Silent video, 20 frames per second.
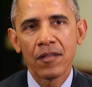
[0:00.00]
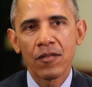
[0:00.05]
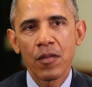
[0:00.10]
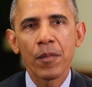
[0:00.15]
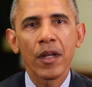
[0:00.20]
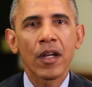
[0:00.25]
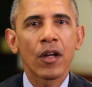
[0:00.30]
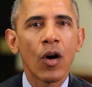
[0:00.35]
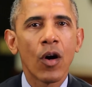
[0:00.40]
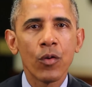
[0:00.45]

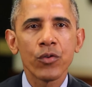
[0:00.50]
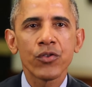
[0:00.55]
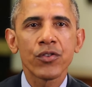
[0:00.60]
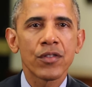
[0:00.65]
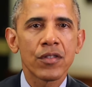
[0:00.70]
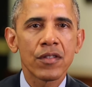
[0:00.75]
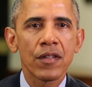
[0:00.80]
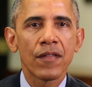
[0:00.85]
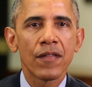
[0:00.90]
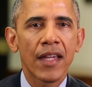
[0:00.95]
from the
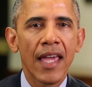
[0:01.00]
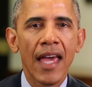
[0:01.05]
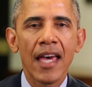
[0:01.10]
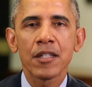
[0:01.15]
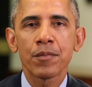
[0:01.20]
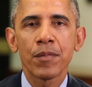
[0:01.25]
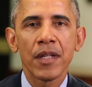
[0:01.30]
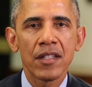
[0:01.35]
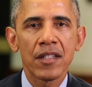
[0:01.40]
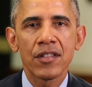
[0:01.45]
coasts of the
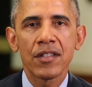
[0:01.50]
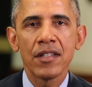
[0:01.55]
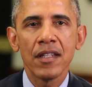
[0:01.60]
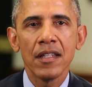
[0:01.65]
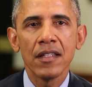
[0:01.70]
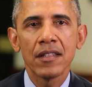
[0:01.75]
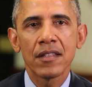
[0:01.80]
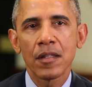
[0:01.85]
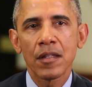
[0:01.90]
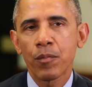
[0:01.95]
Caspian
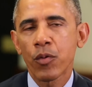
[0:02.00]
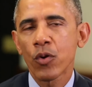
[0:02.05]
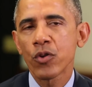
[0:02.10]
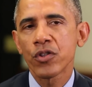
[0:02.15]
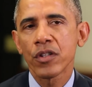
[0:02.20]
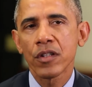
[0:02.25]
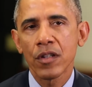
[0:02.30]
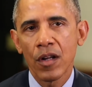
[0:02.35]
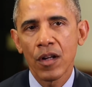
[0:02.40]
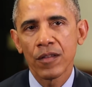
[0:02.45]
Sea to the
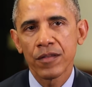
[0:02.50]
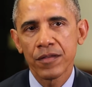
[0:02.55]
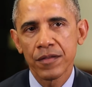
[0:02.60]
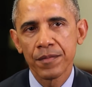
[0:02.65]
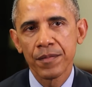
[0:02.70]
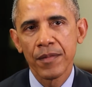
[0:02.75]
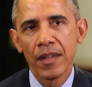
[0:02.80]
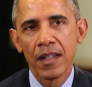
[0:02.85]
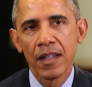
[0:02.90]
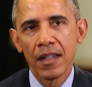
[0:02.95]
Persian
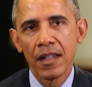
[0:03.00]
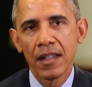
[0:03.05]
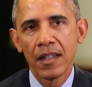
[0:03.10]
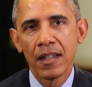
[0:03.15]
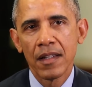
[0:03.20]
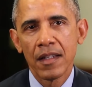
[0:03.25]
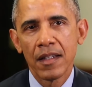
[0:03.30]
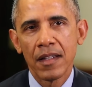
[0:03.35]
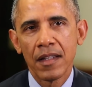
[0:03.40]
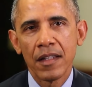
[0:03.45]
Gulf,
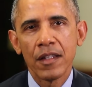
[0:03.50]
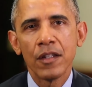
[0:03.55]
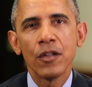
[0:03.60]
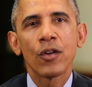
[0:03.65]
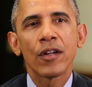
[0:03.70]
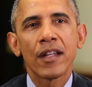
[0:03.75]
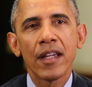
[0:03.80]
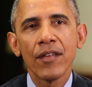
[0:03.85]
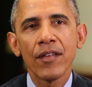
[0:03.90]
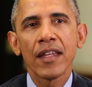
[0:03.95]

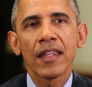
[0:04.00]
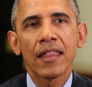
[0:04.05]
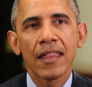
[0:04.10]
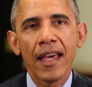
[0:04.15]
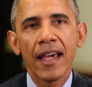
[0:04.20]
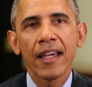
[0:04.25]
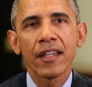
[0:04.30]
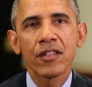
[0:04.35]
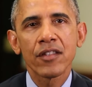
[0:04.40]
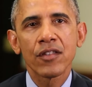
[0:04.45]
you're giving
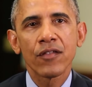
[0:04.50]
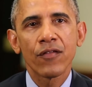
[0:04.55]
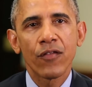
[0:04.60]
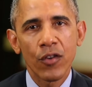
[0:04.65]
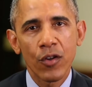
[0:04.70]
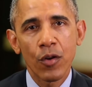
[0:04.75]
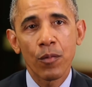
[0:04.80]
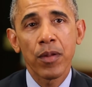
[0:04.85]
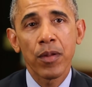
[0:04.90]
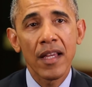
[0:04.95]
thanks
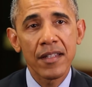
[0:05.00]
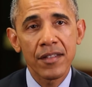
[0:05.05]
for your